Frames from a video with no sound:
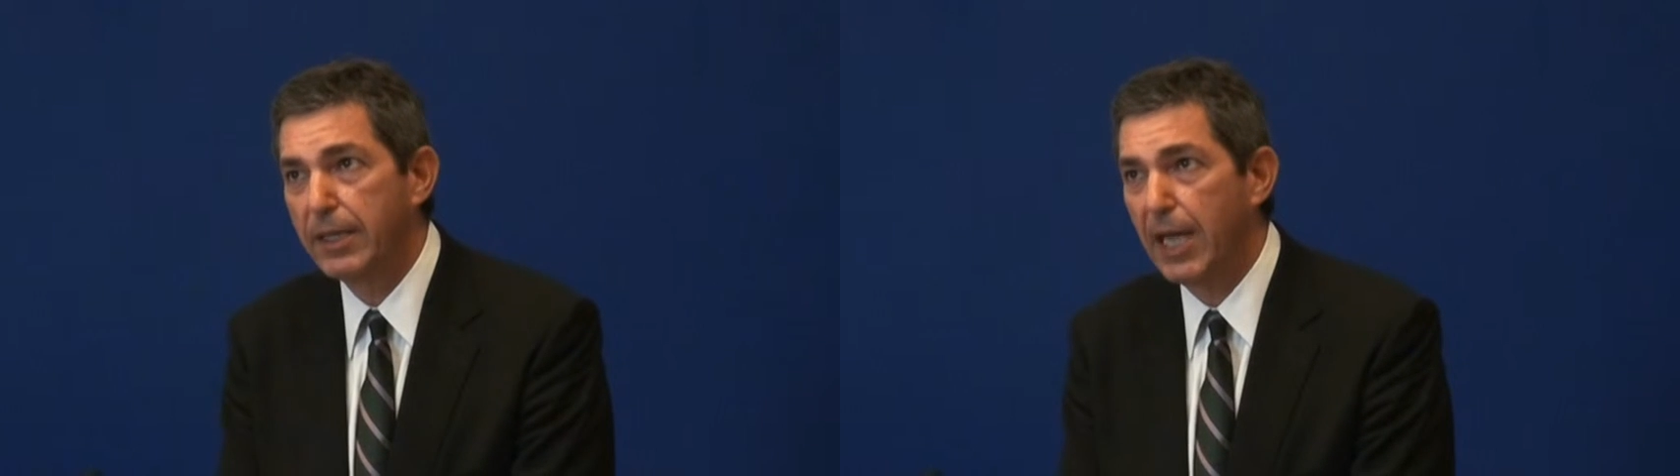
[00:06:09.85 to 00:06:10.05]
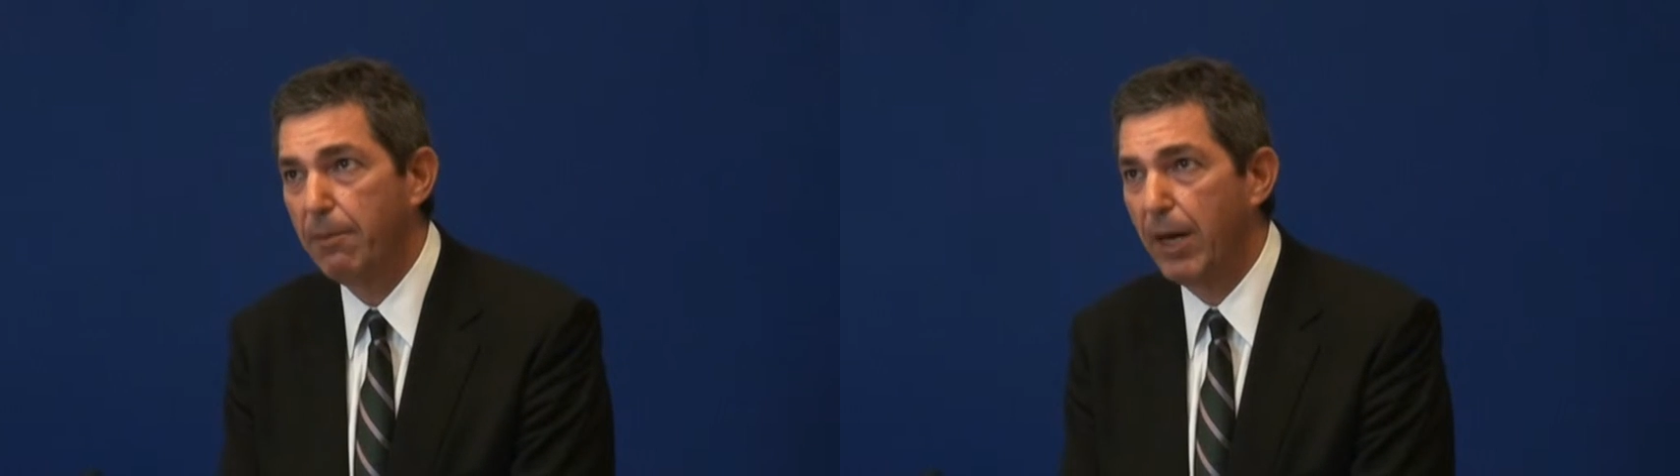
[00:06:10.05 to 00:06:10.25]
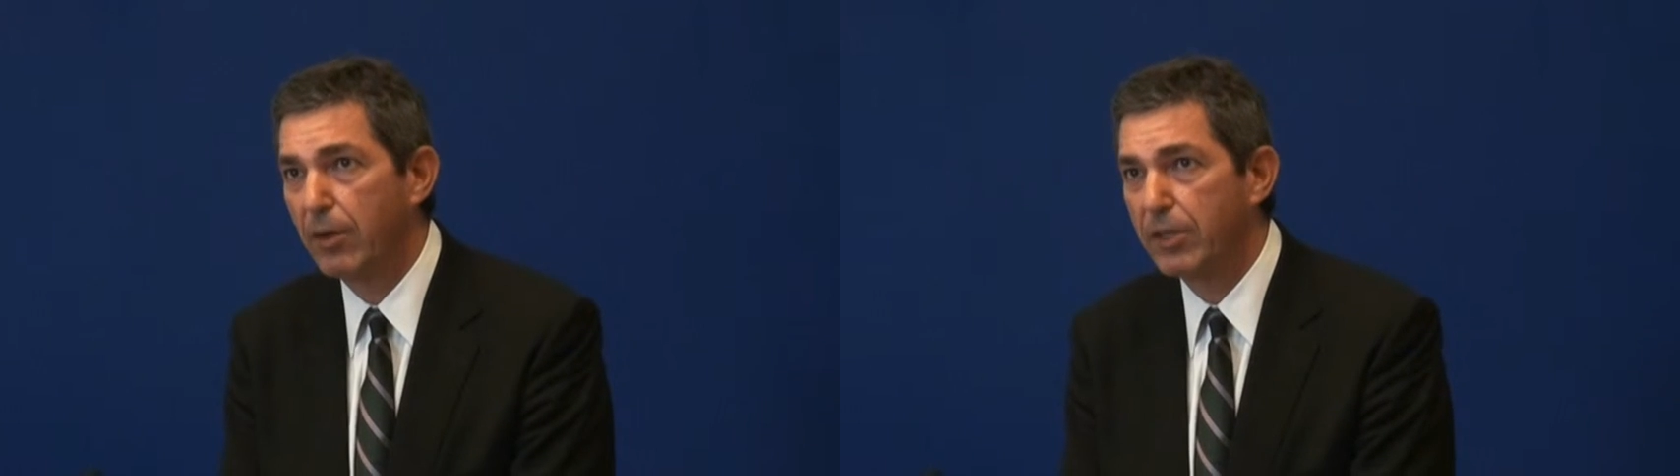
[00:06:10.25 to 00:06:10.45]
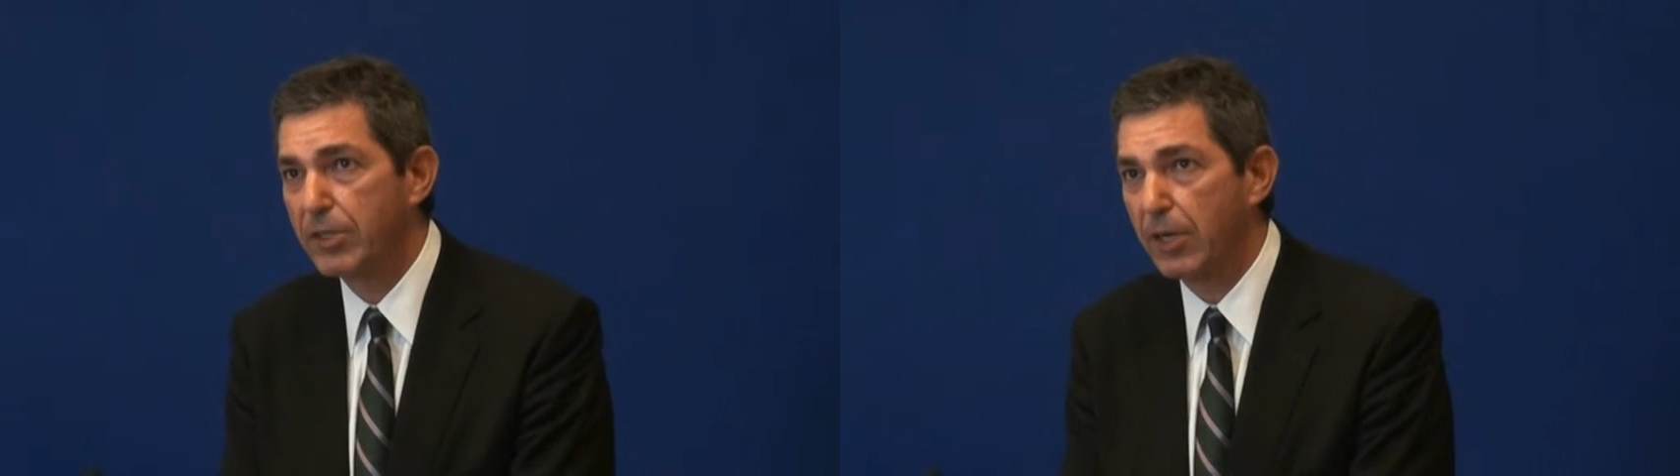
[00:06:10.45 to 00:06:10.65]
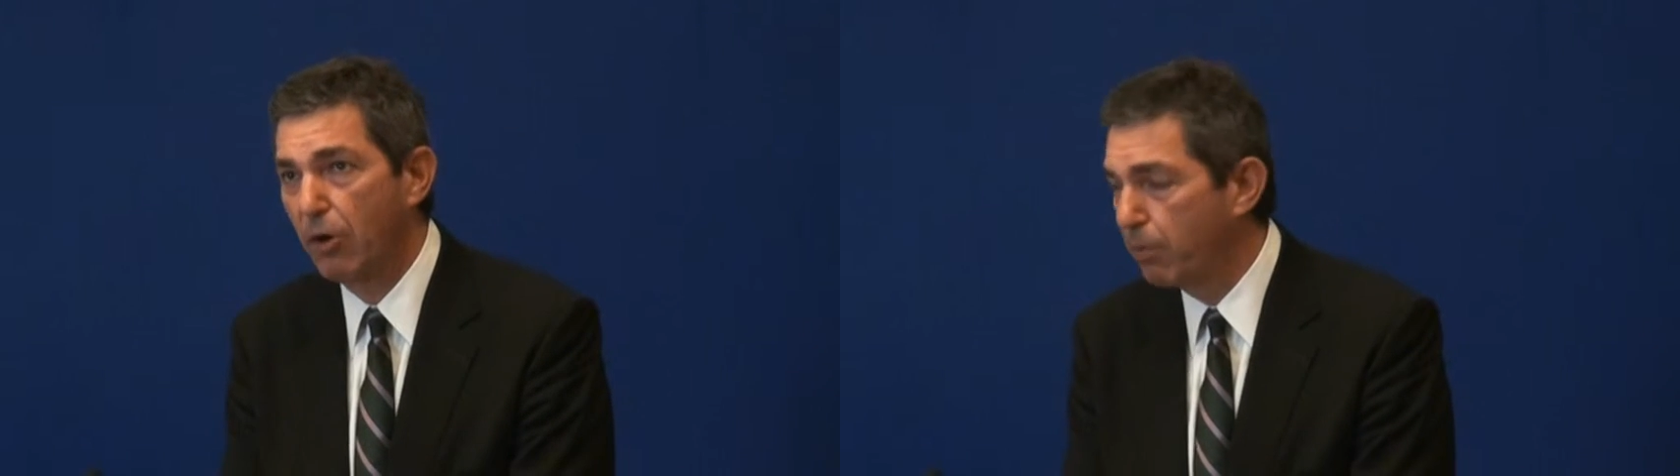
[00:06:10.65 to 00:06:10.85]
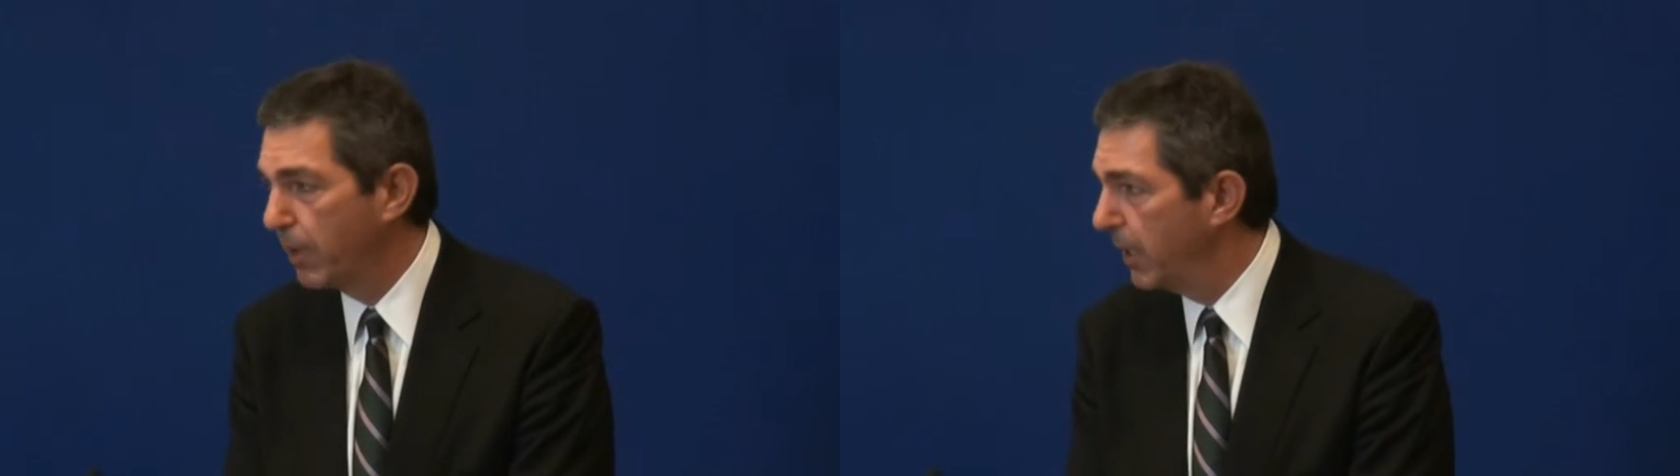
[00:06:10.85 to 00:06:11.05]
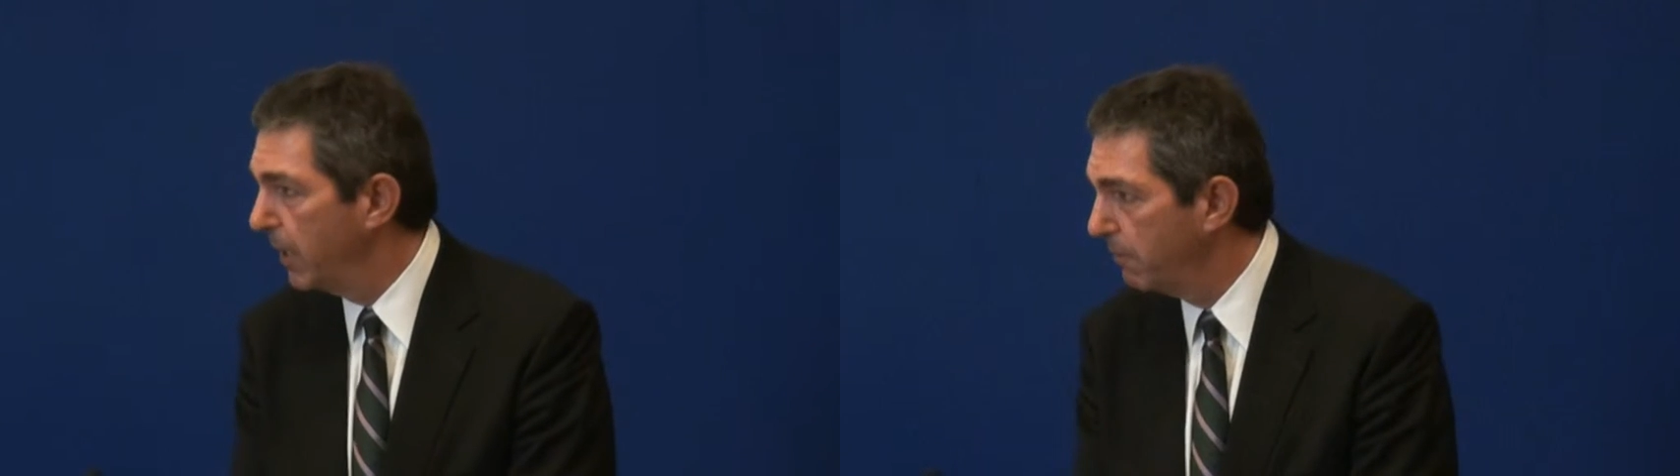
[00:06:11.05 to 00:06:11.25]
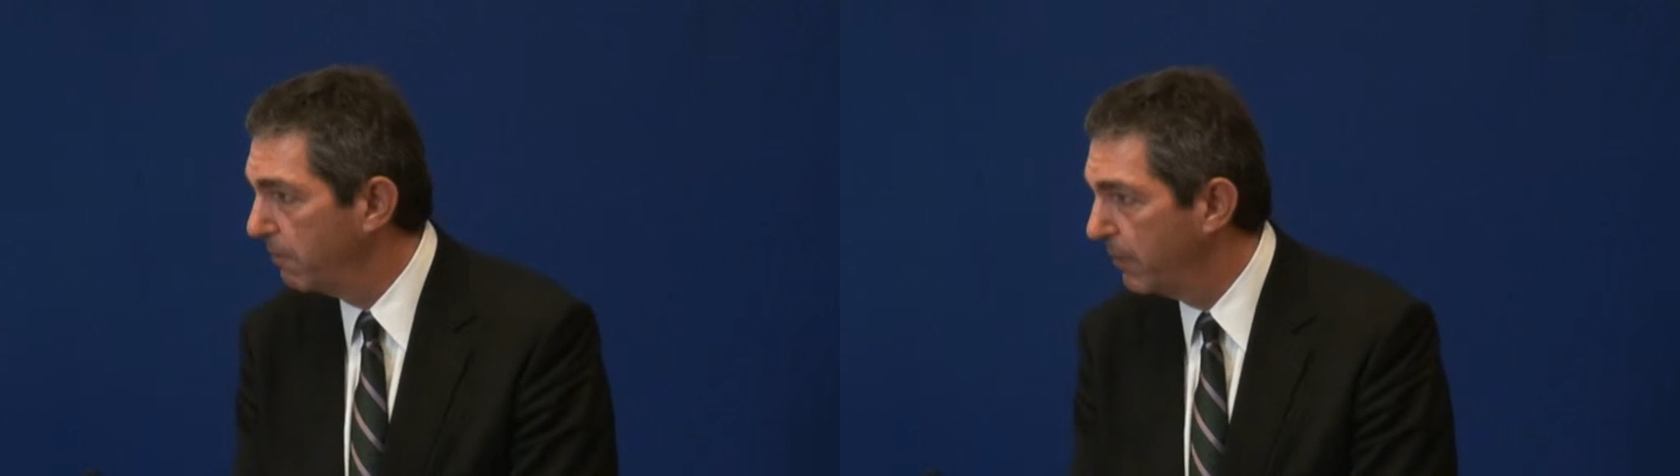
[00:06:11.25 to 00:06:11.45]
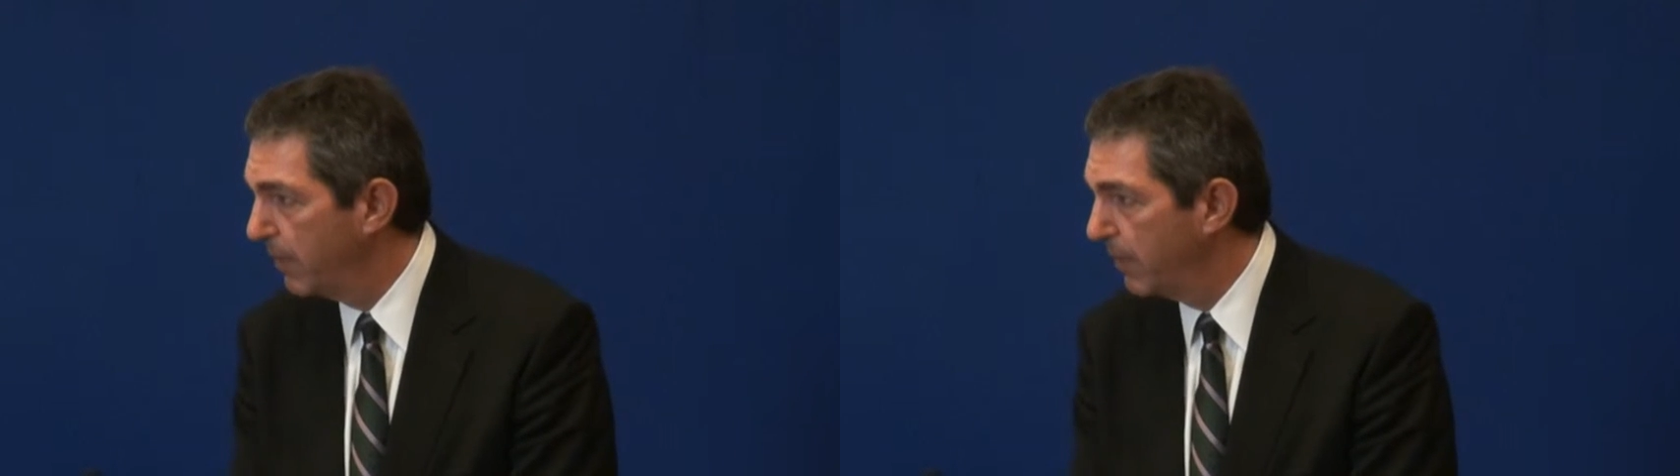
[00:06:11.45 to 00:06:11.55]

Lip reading: came out and said openly